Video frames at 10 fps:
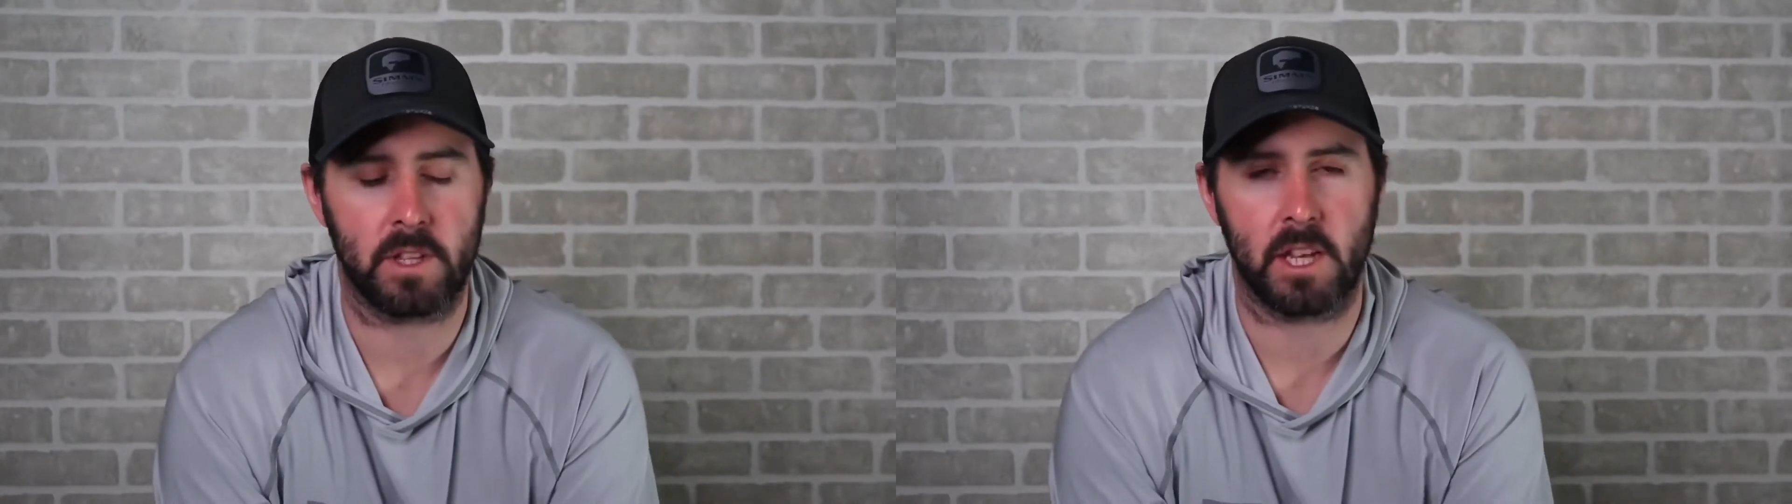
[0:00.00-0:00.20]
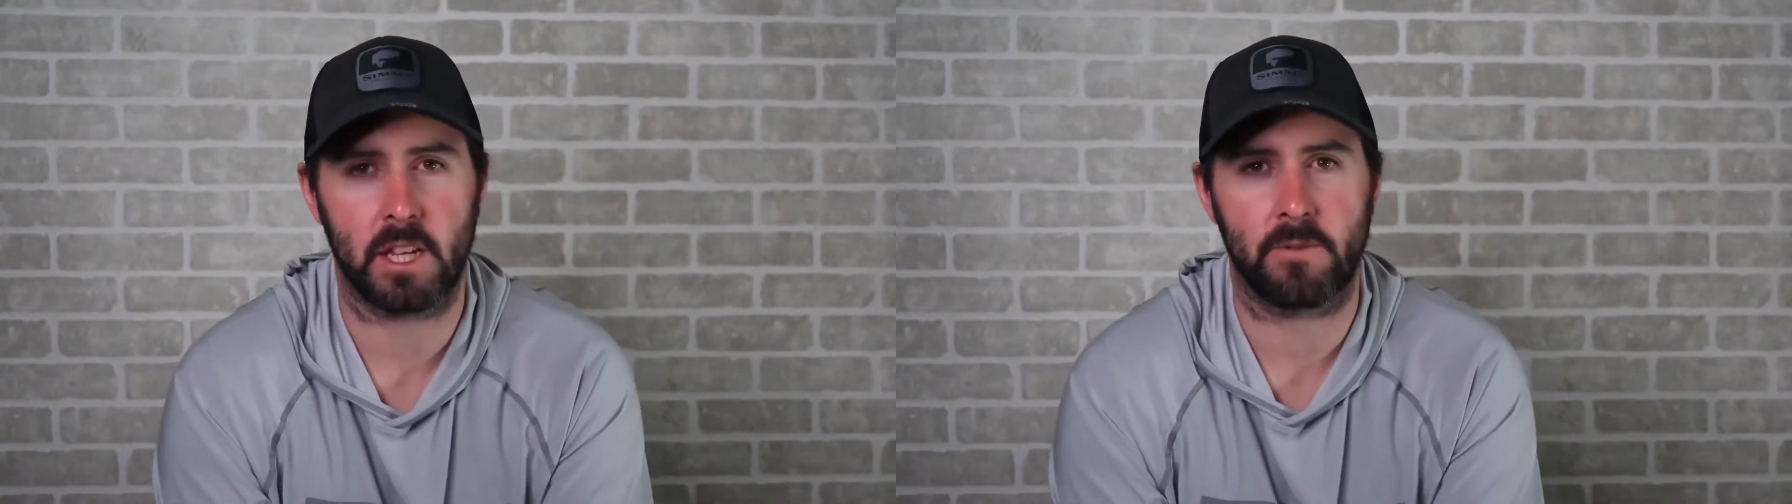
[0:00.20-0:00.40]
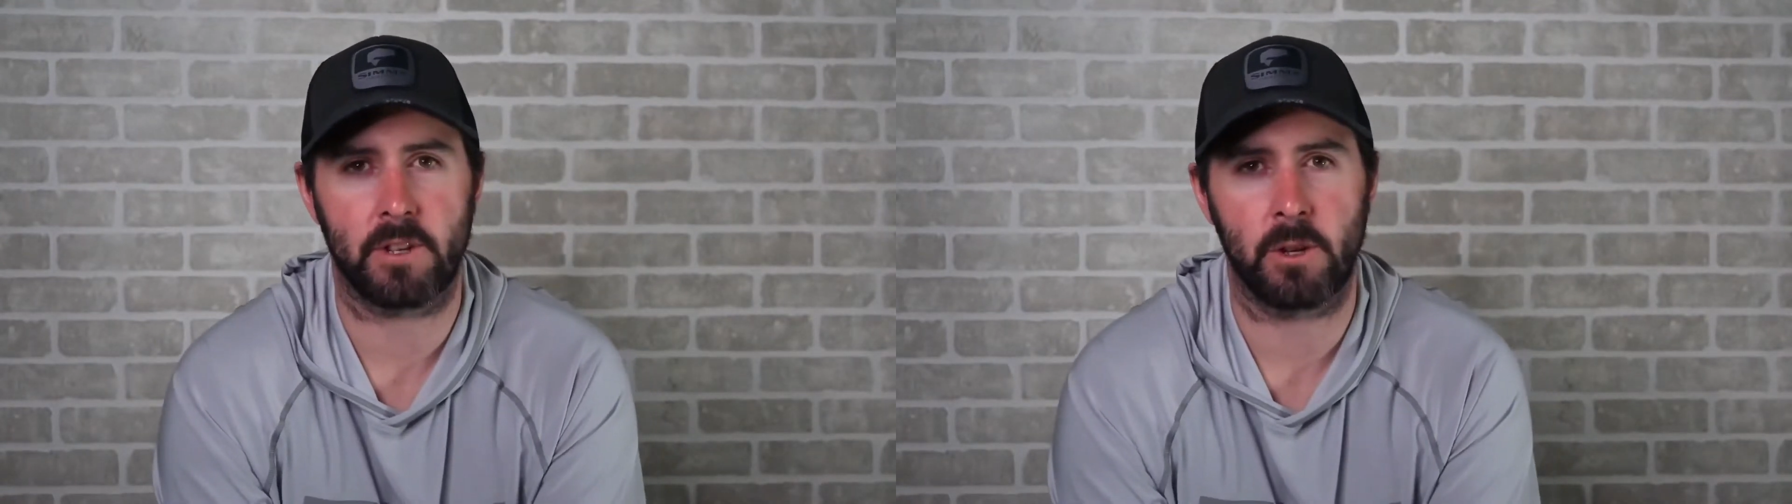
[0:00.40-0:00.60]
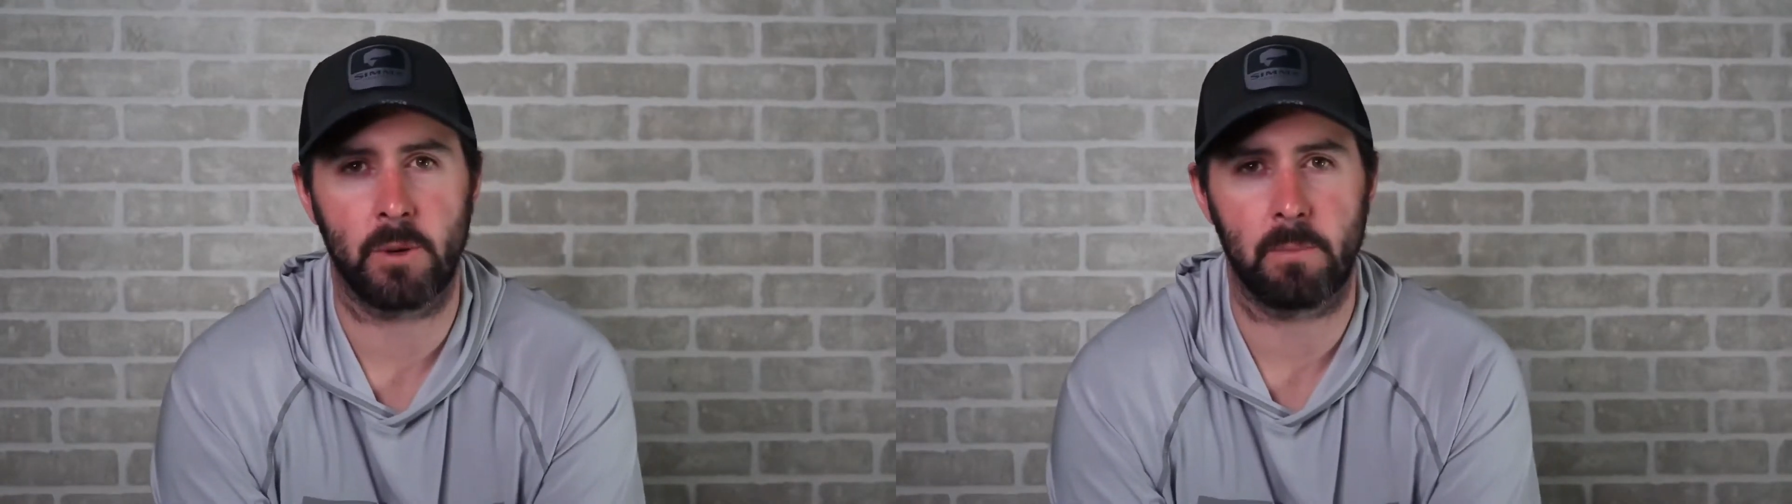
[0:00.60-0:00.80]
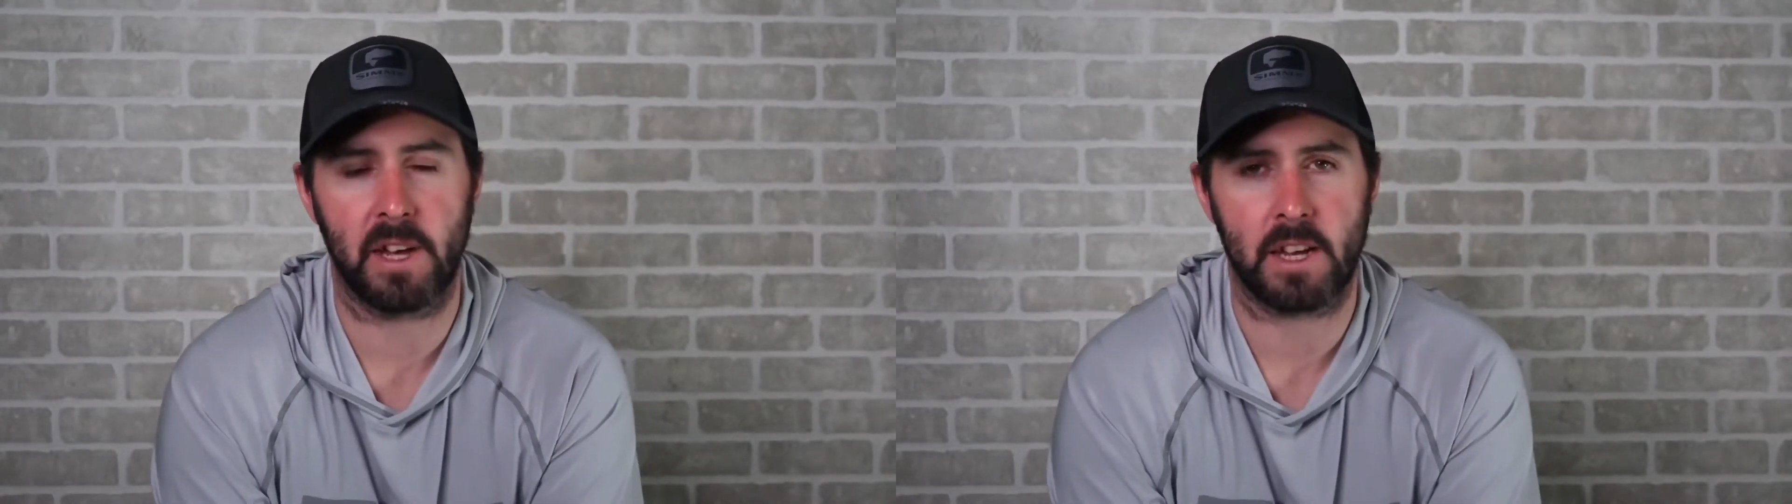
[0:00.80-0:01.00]
thanks for
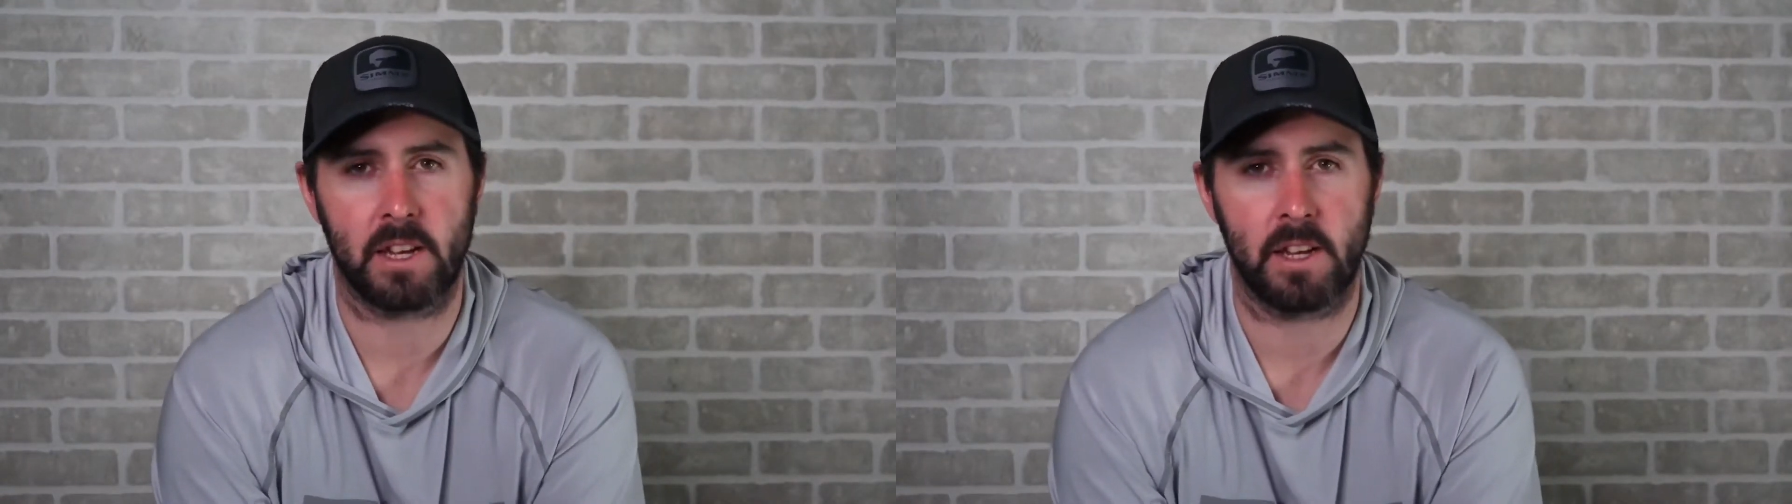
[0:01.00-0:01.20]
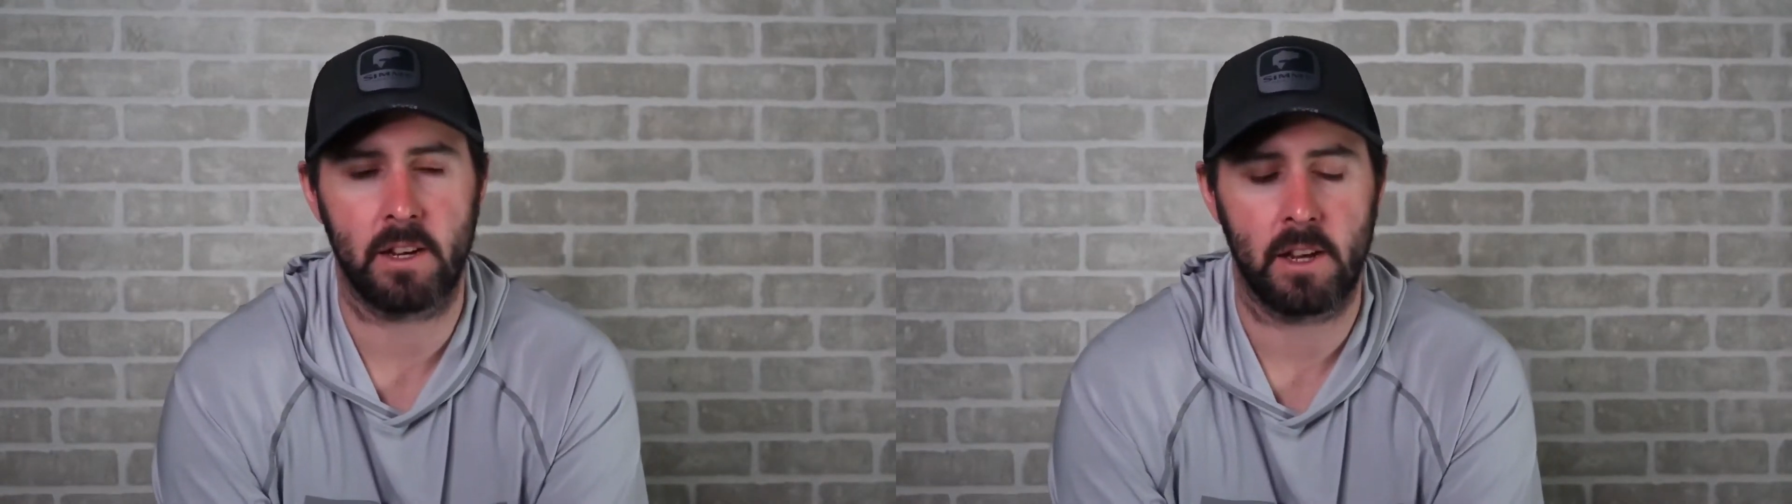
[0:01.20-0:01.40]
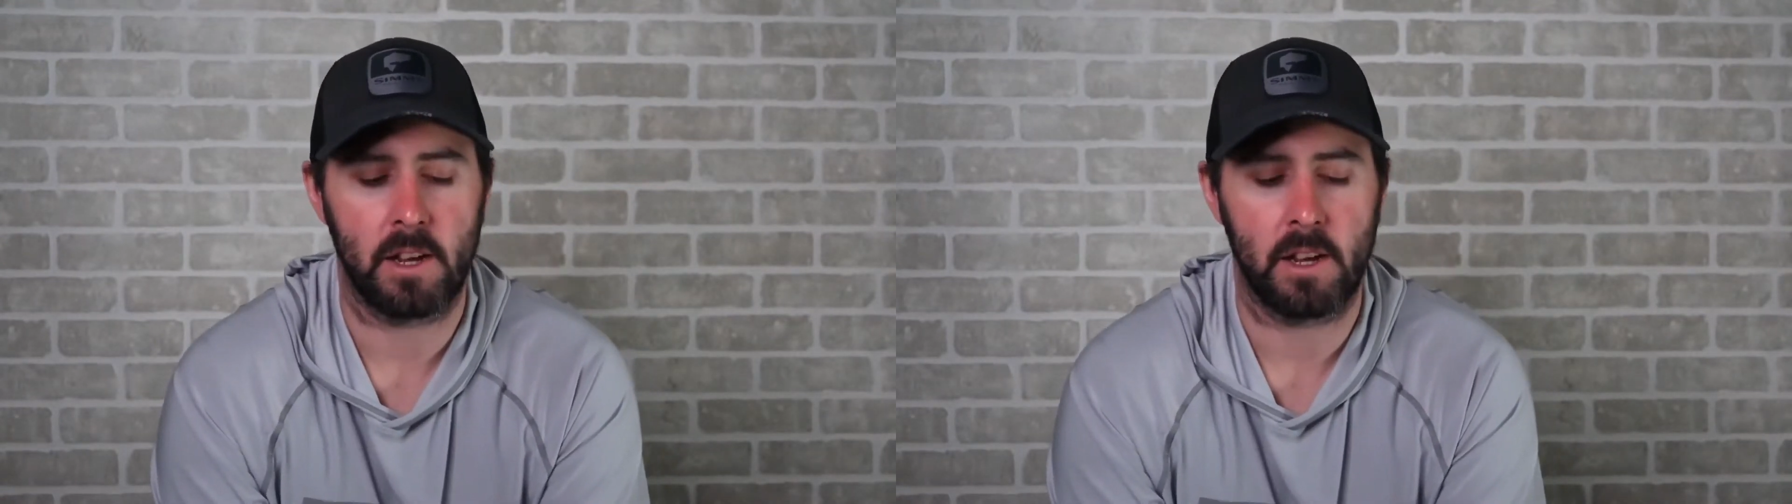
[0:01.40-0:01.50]
tuning back in.